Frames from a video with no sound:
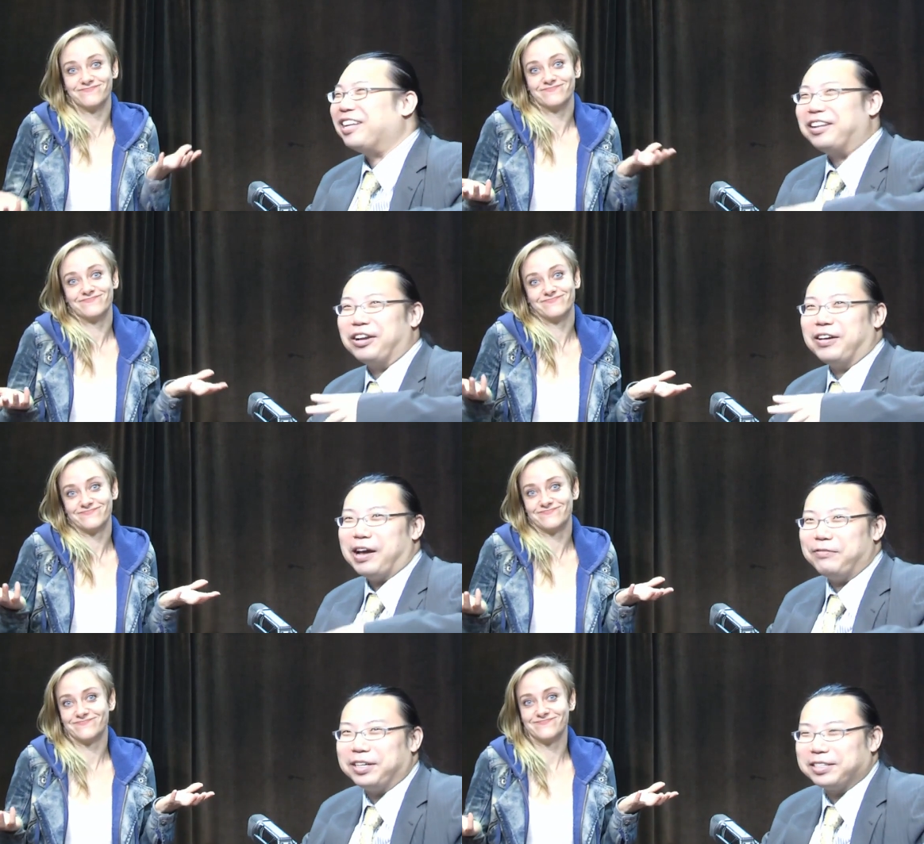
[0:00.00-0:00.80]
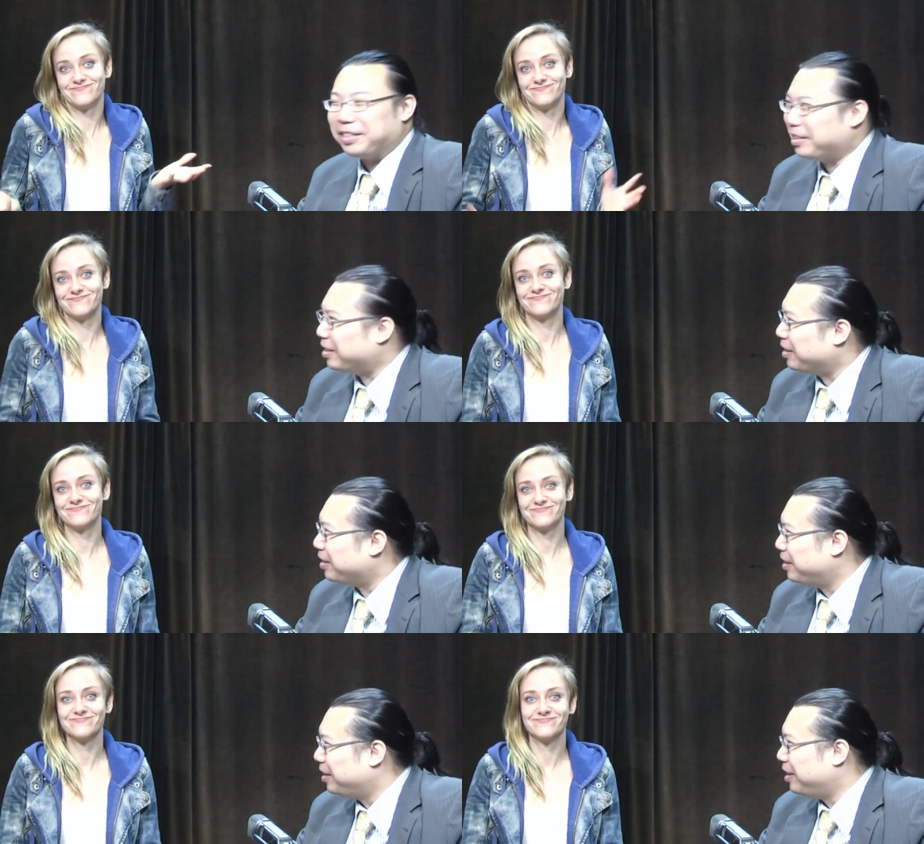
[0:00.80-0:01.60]
Speaker 1: done a lot of ethics in the,
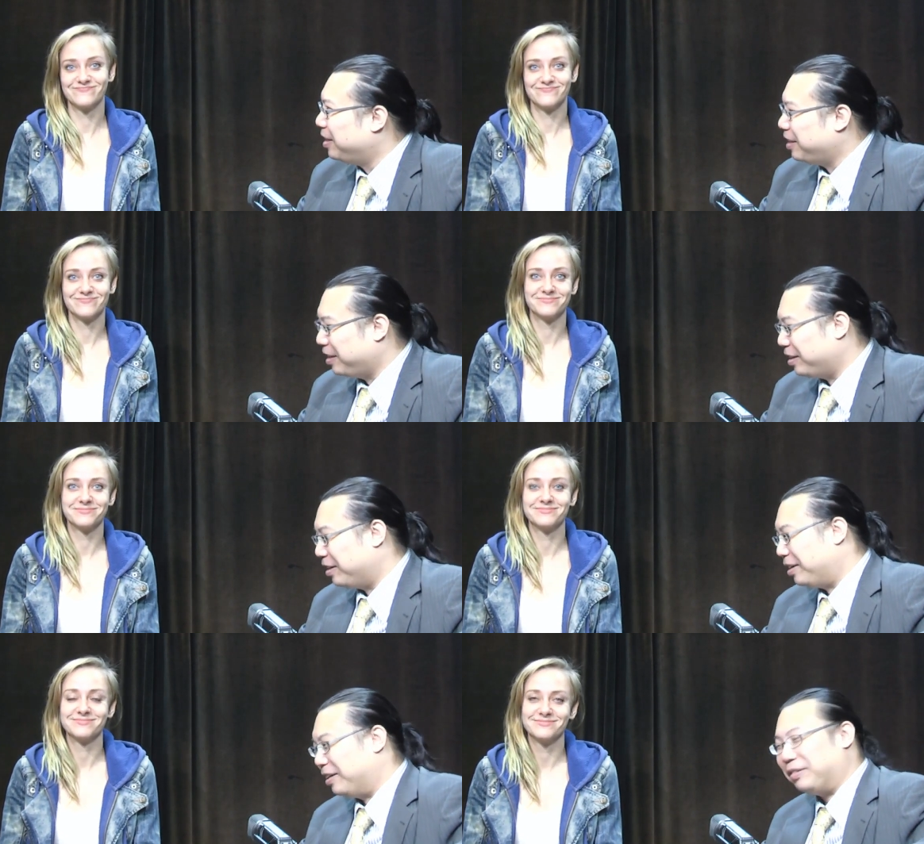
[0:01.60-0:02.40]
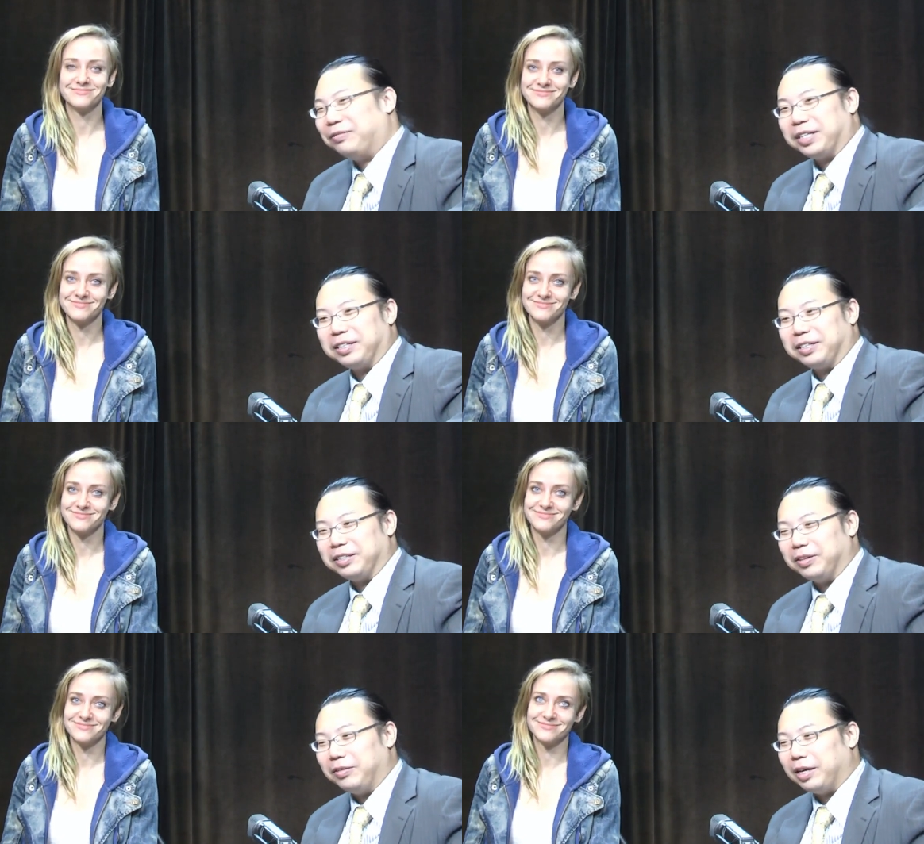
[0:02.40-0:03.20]
in uh, in fixing
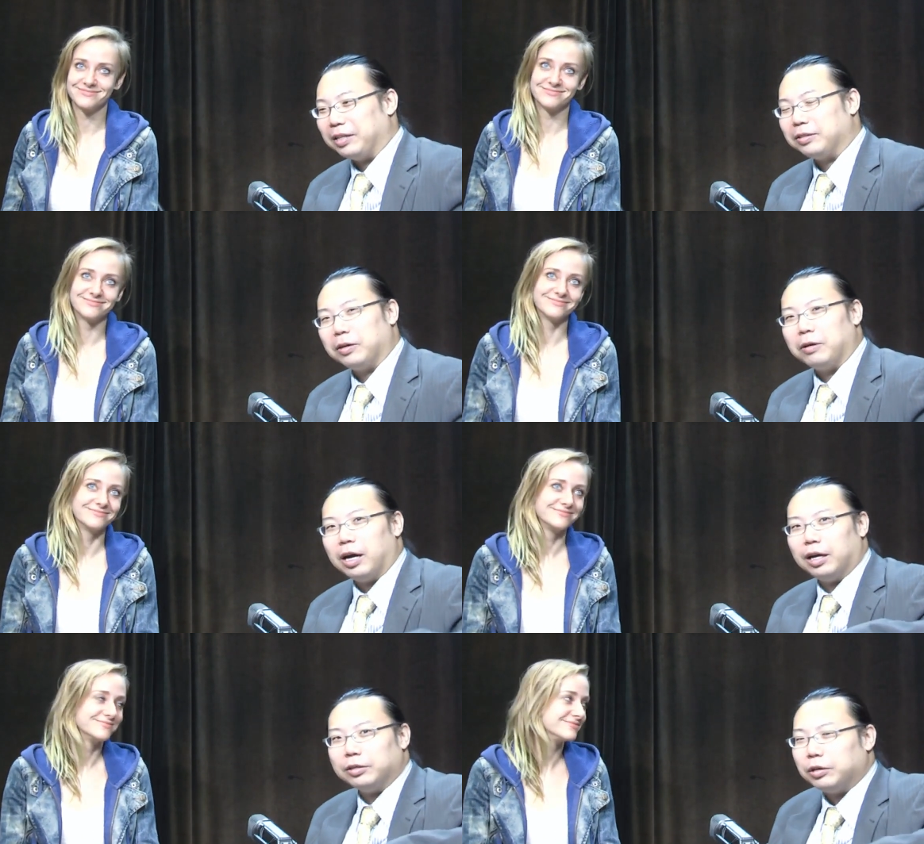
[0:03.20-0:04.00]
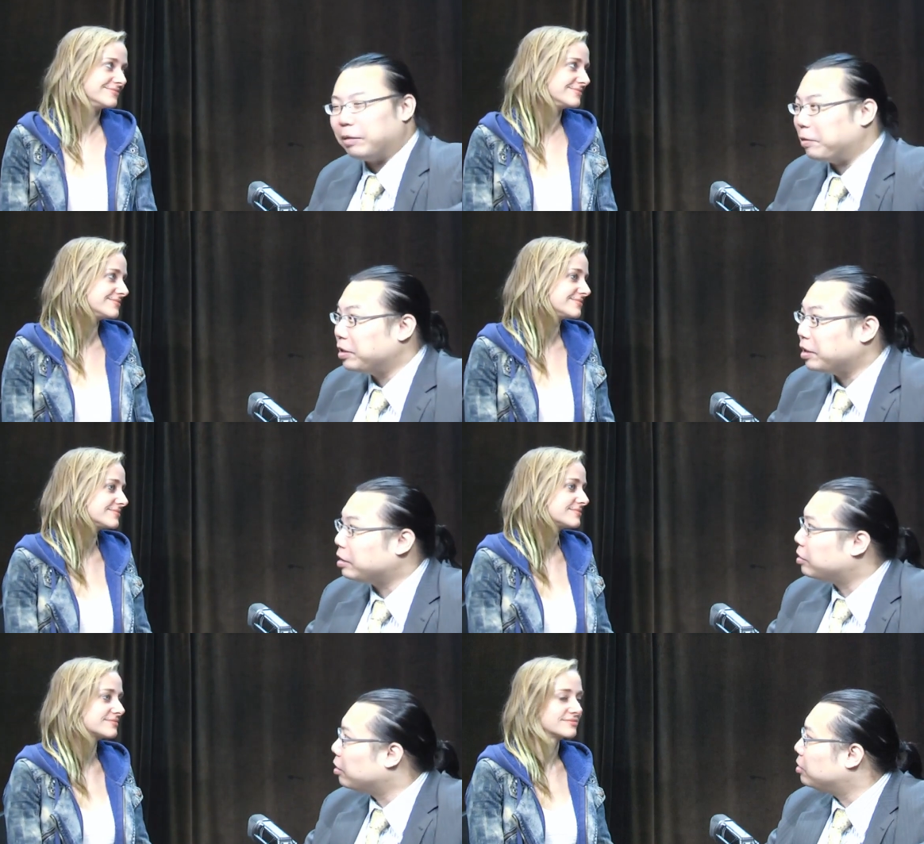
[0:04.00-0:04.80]
this. Okay, so uh, so hypnosis
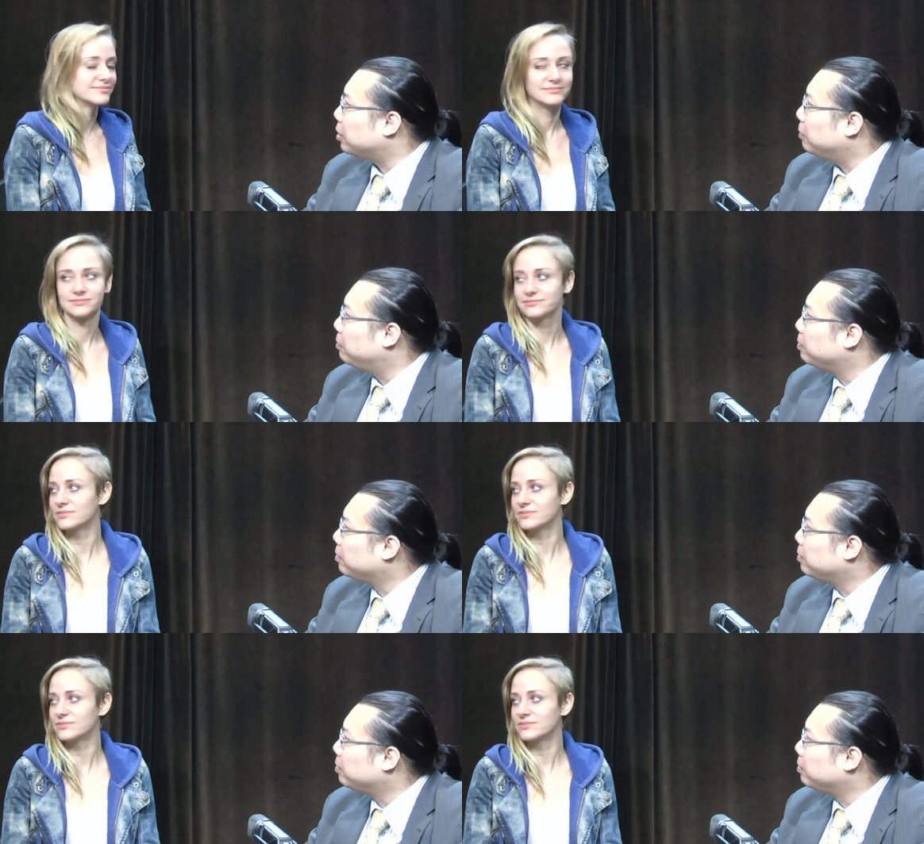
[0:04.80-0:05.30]
is not sleep.